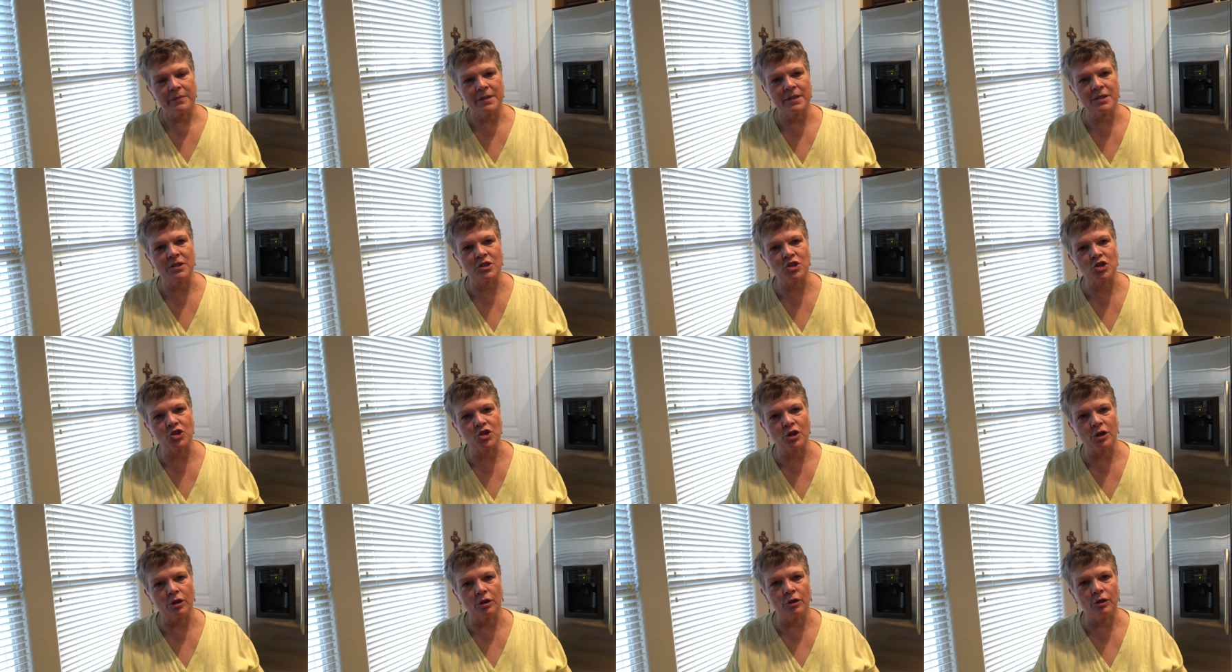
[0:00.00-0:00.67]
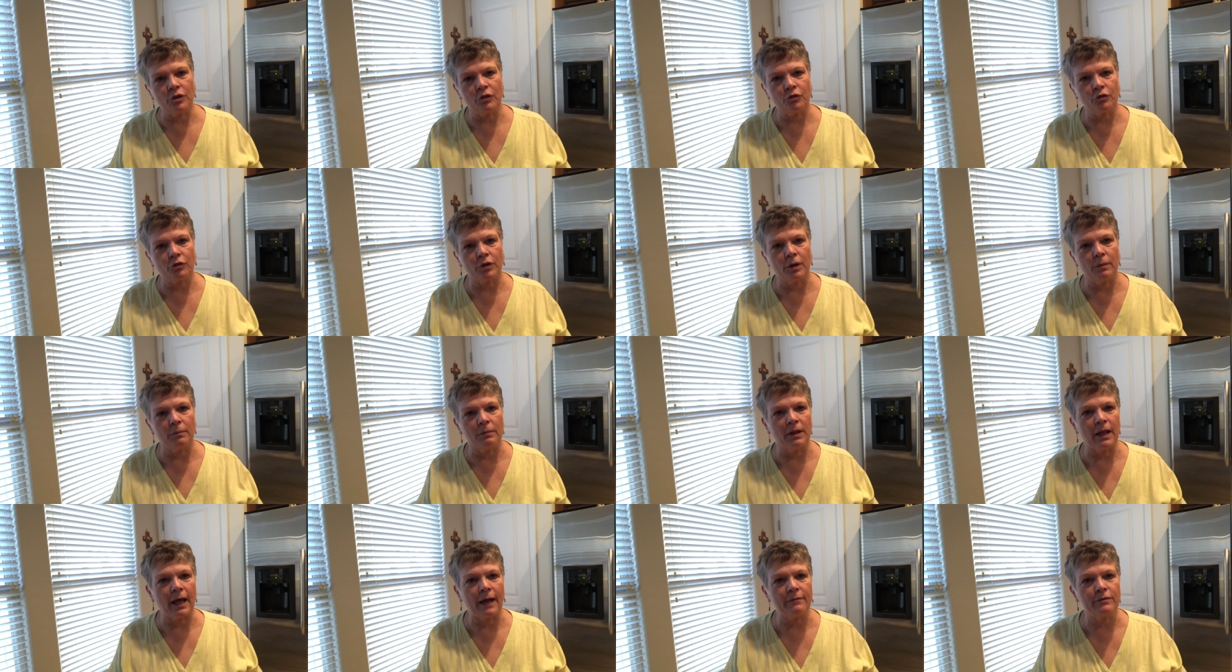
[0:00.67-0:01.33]
This is Cheryl
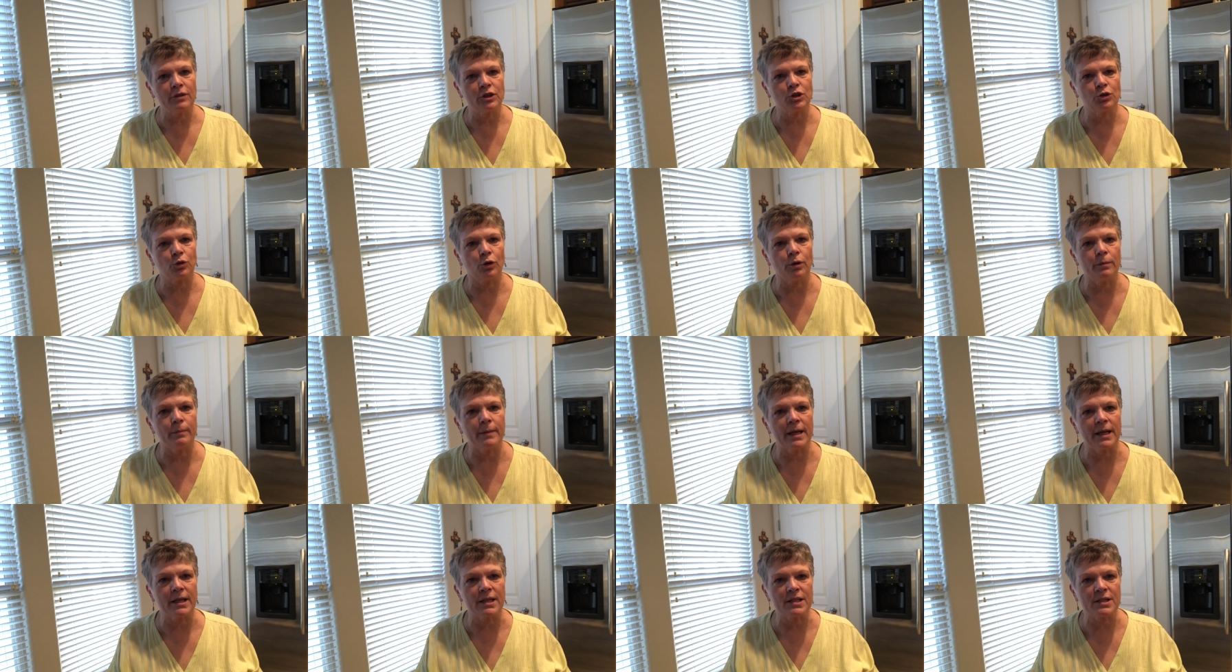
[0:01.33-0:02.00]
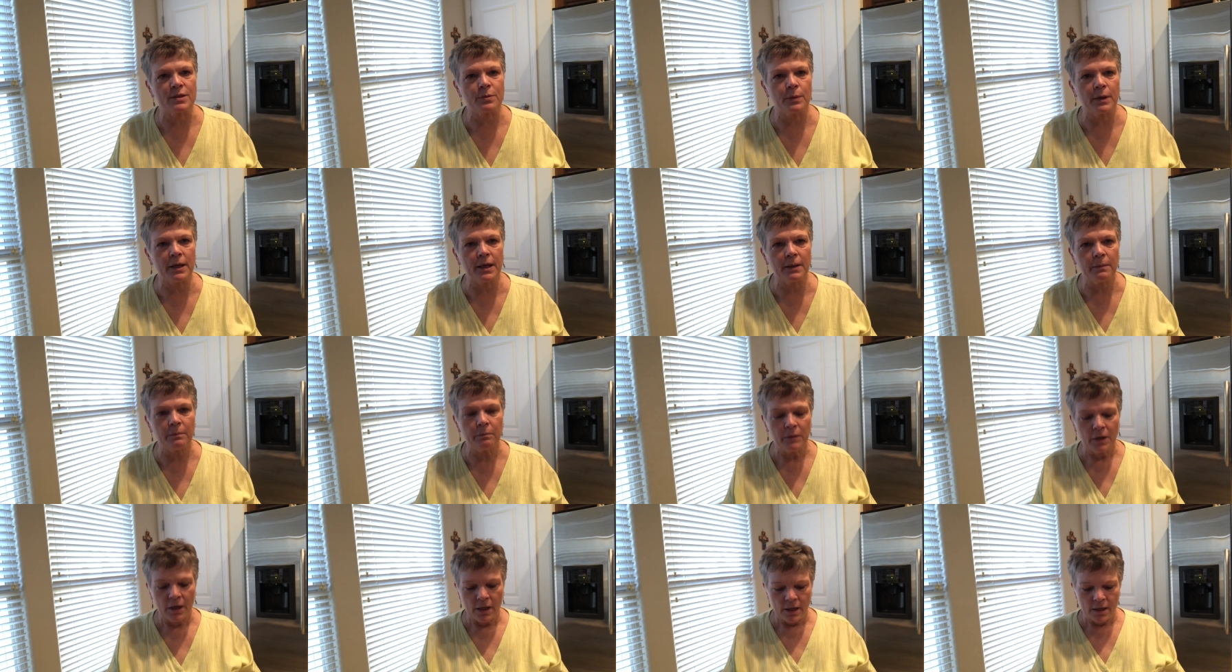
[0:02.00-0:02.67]
from Life is Short, Make it
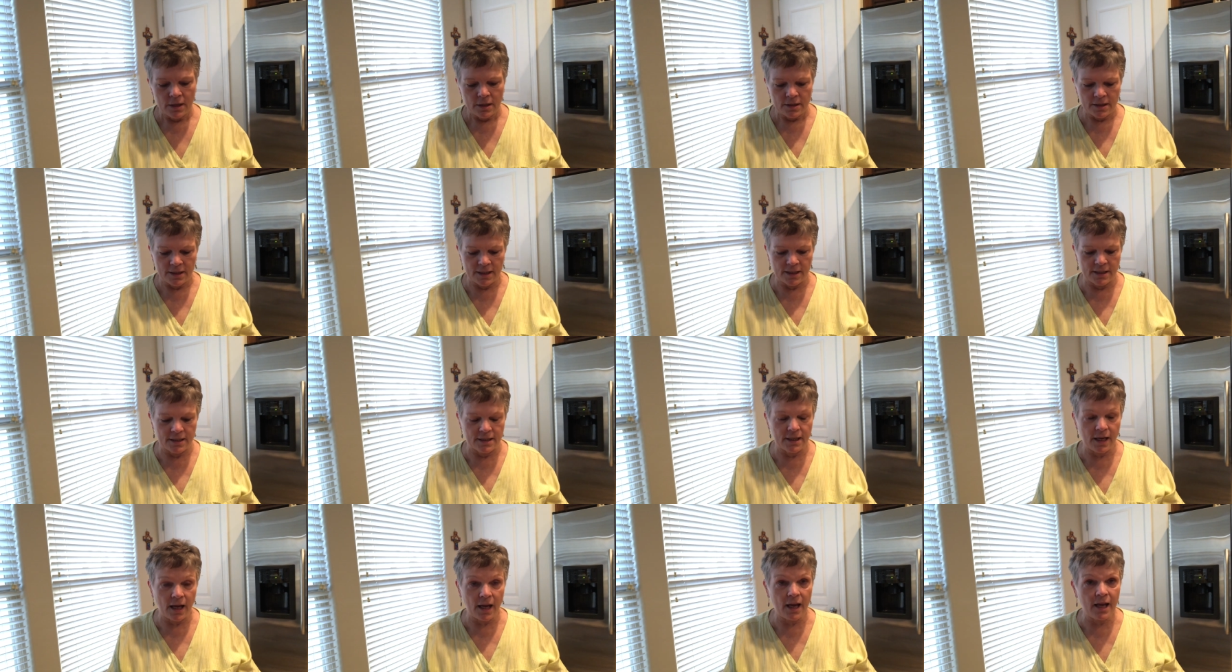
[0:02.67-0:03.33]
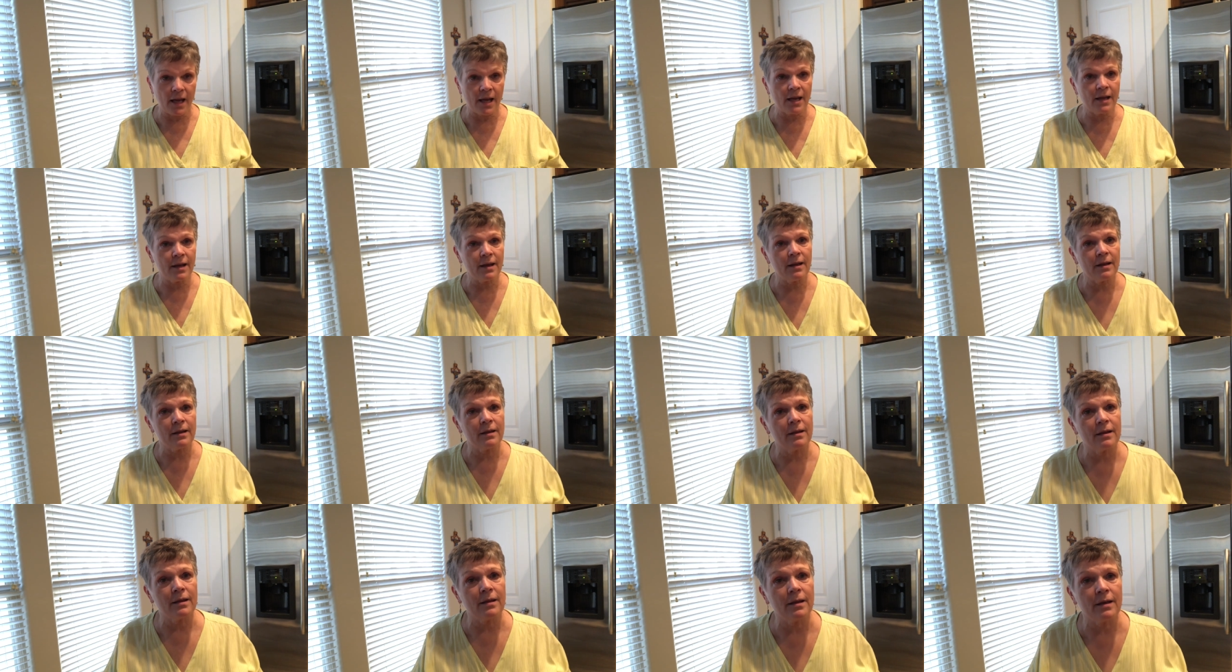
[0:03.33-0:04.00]
Sweet. Today
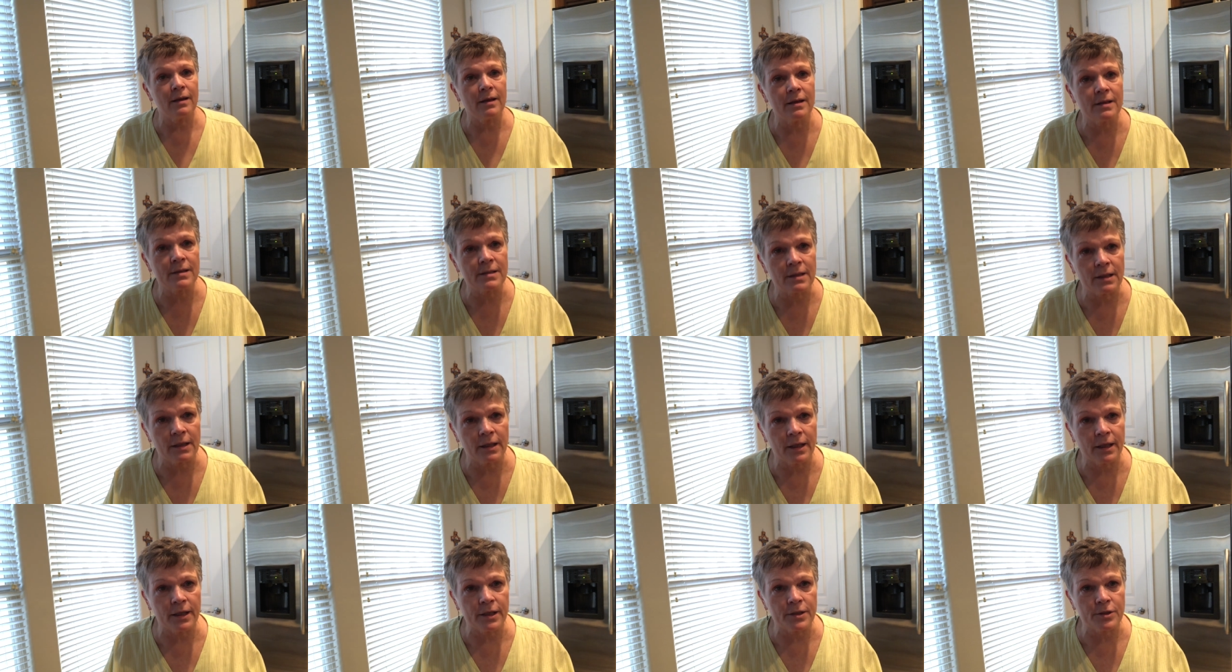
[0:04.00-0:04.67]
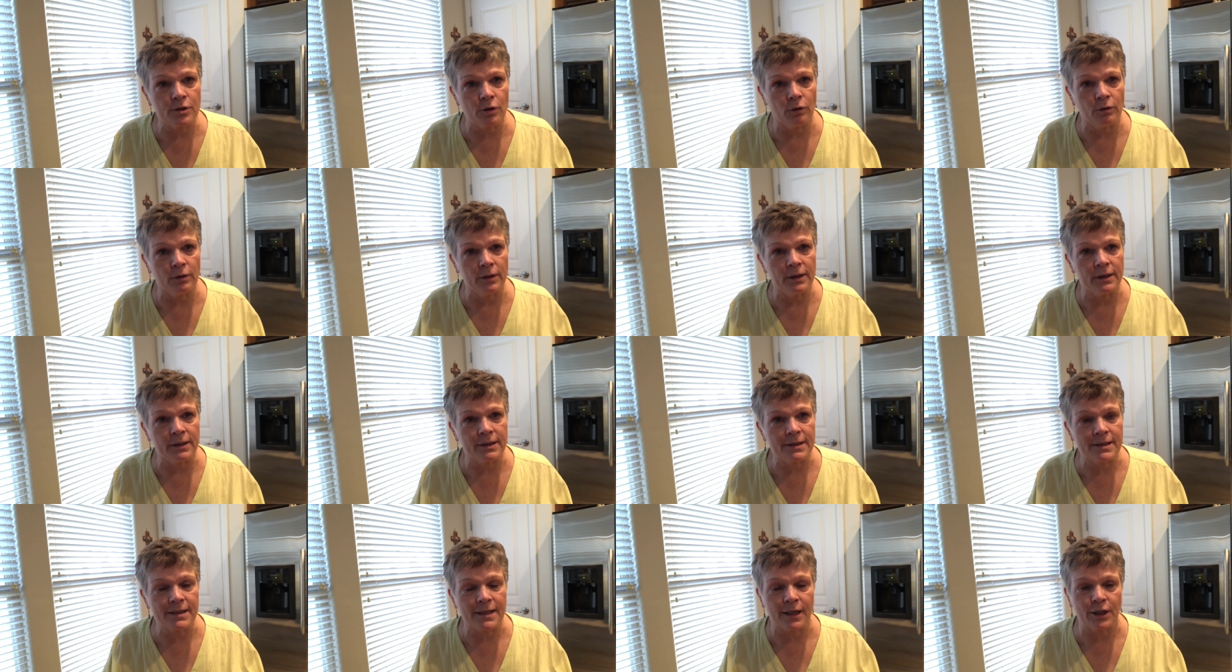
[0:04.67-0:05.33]
is a ladies only
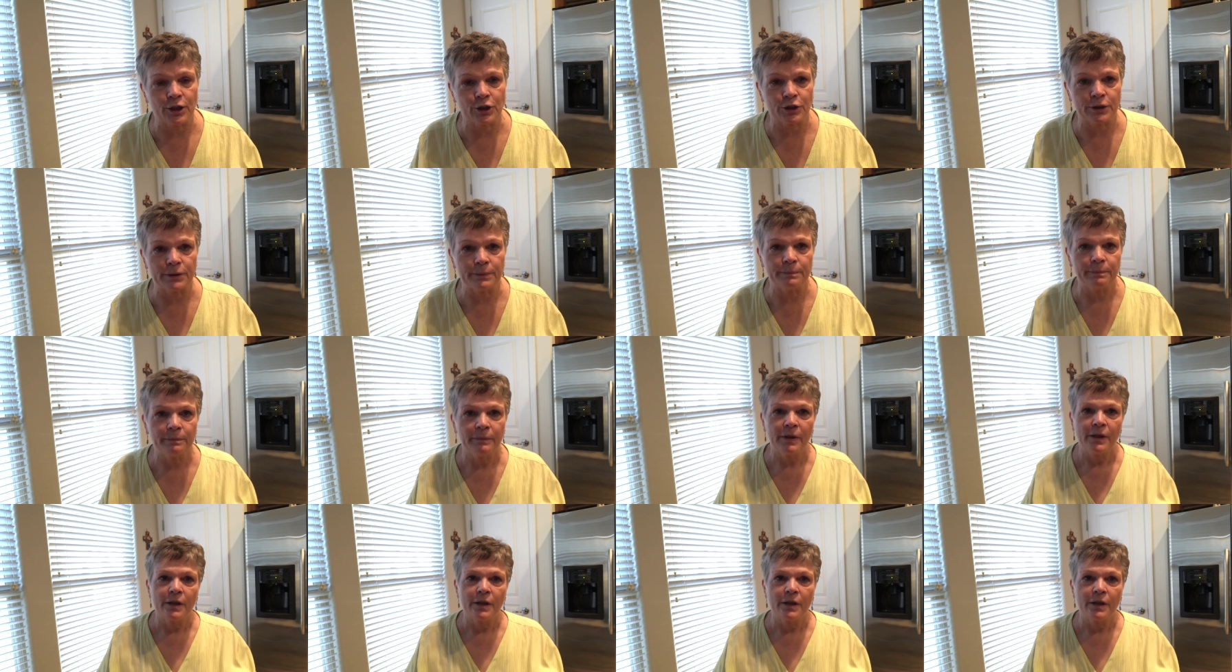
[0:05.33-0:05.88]
discussion.